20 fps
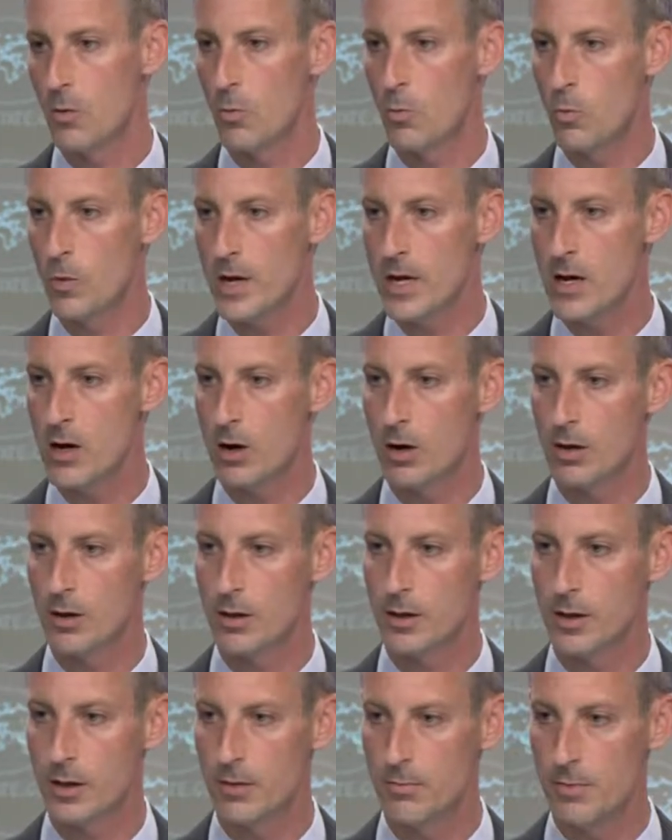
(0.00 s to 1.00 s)
We are
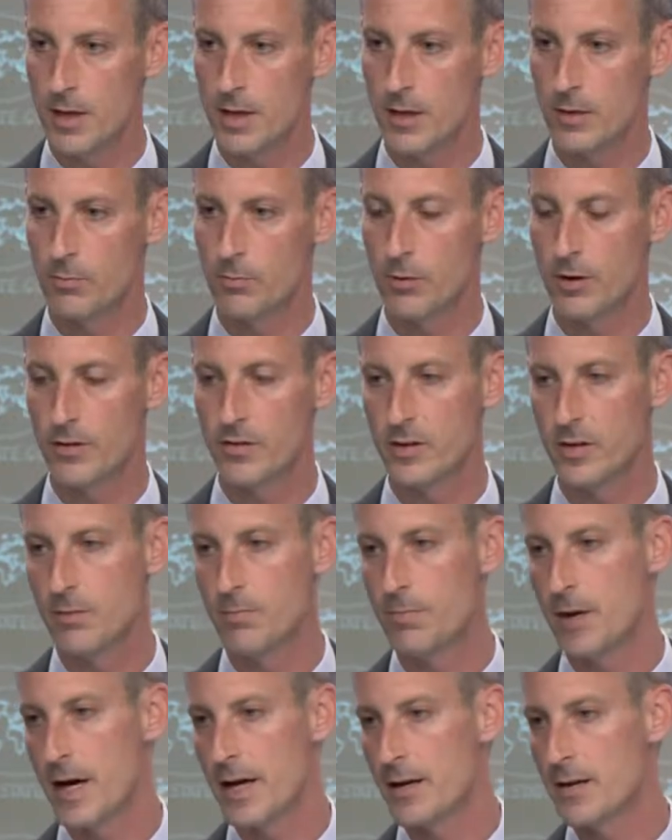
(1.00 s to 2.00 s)
committed.
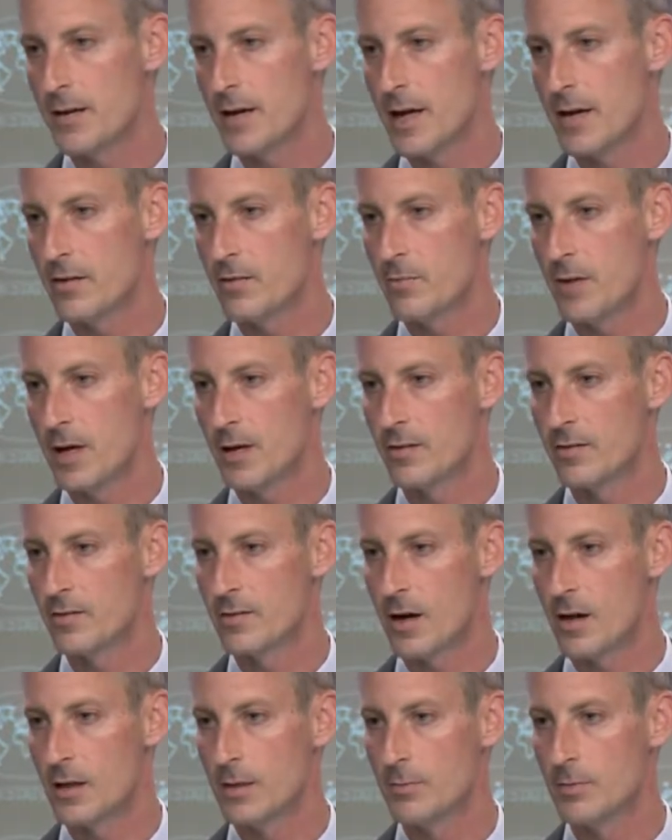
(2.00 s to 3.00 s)
President Biden has made a
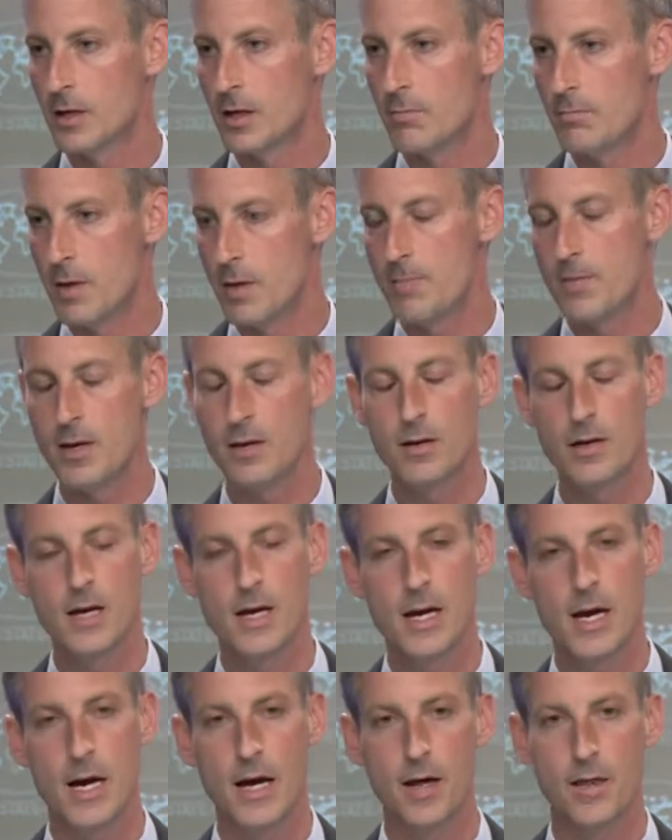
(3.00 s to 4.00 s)
solemn commitment
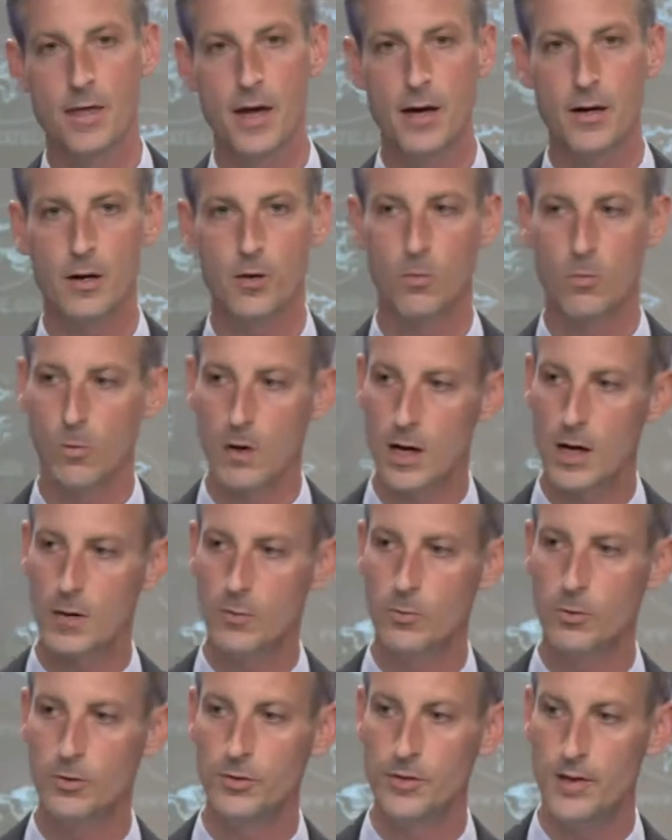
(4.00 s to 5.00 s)
that
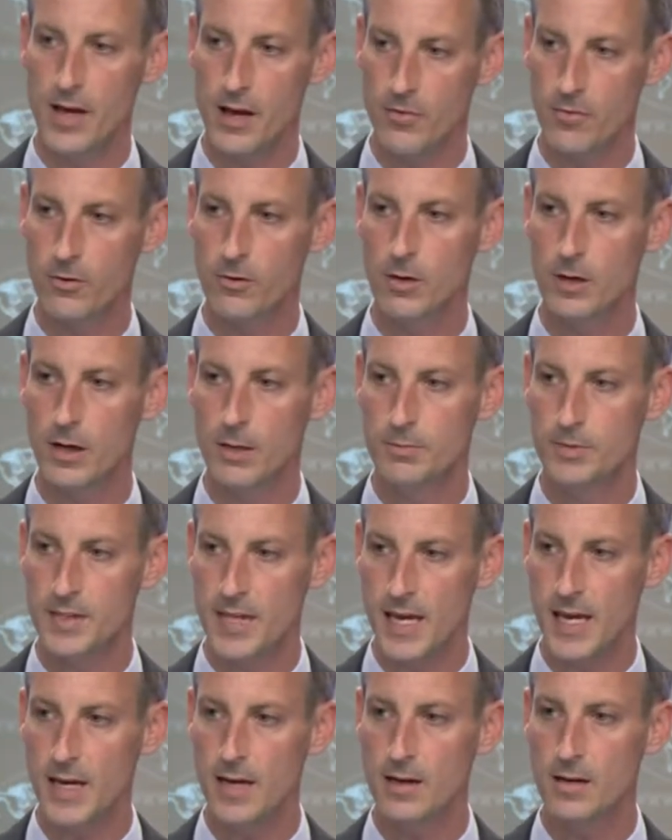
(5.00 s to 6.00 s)
Iran will never
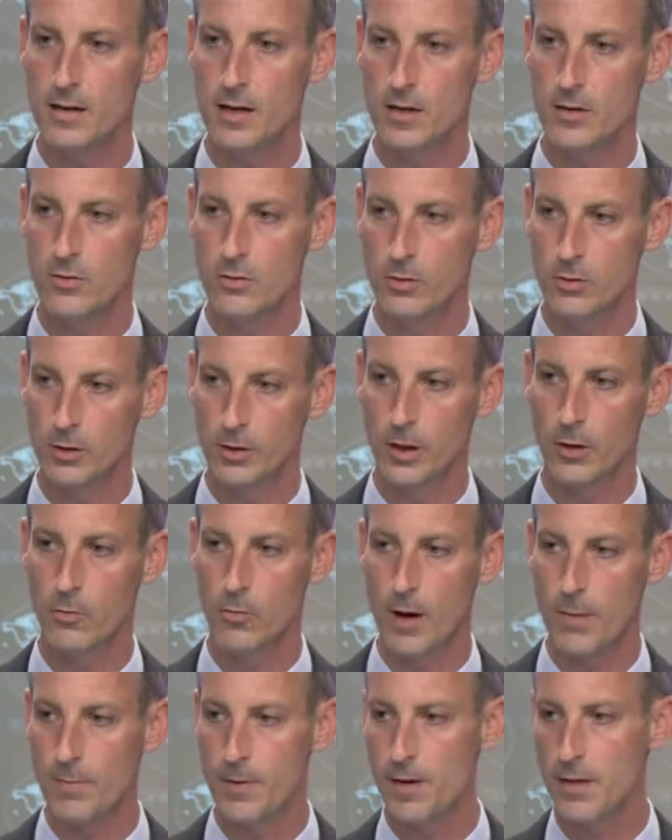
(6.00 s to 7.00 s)
obtain a nuclear
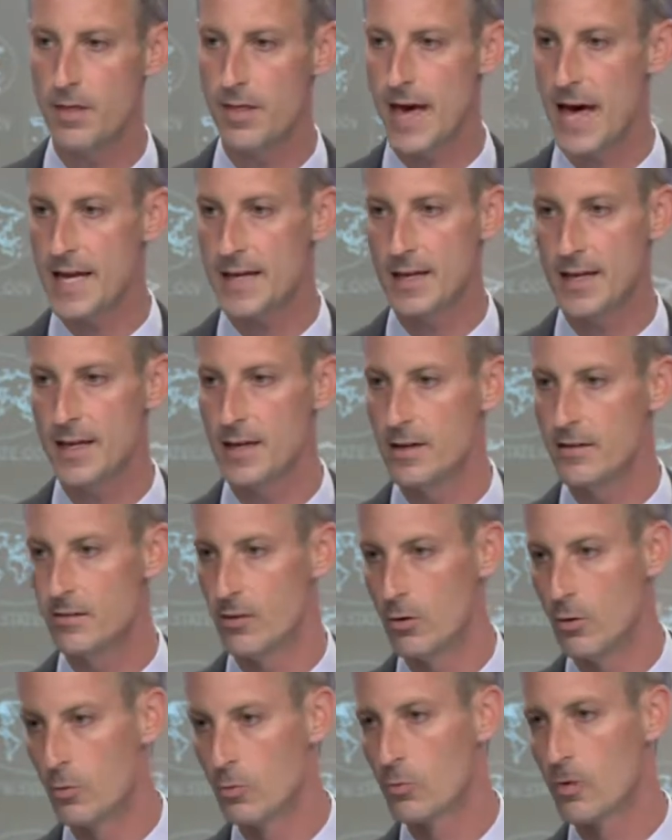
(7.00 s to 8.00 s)
weapon. That in its
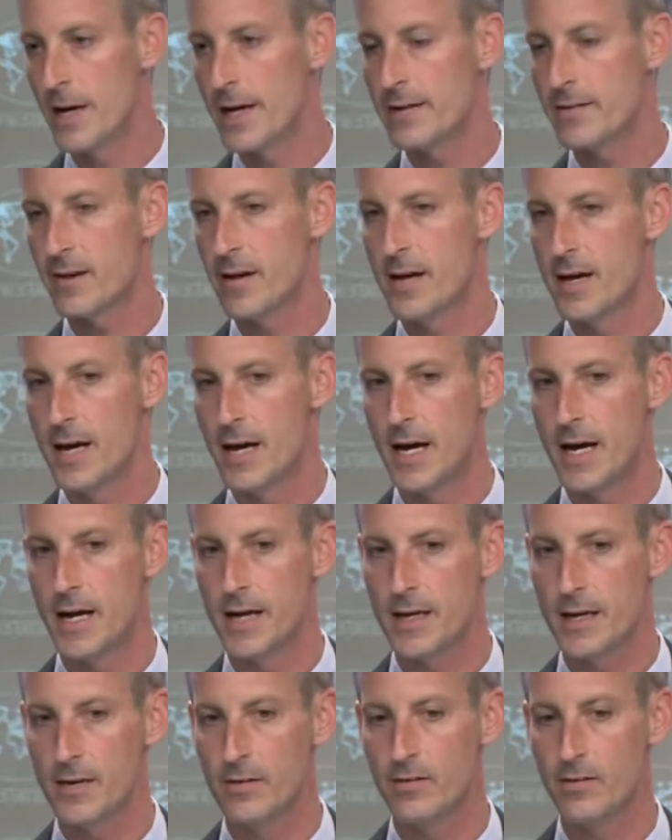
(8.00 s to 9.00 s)
own right
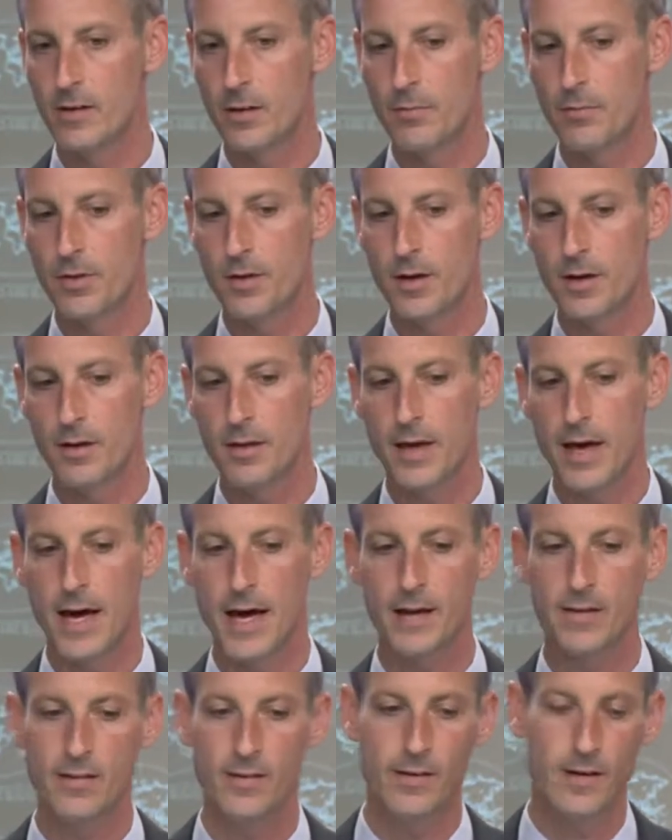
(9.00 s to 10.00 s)
is something
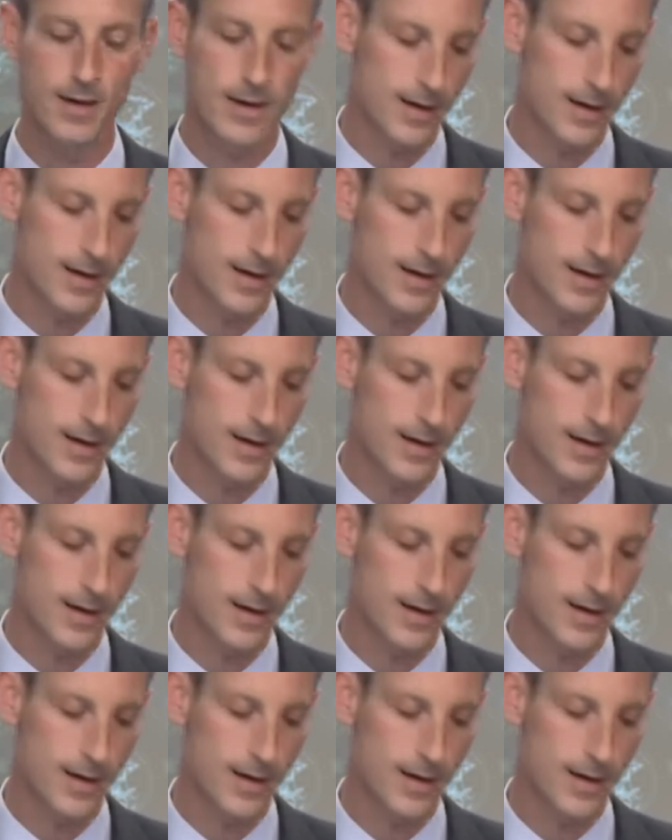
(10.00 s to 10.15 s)
that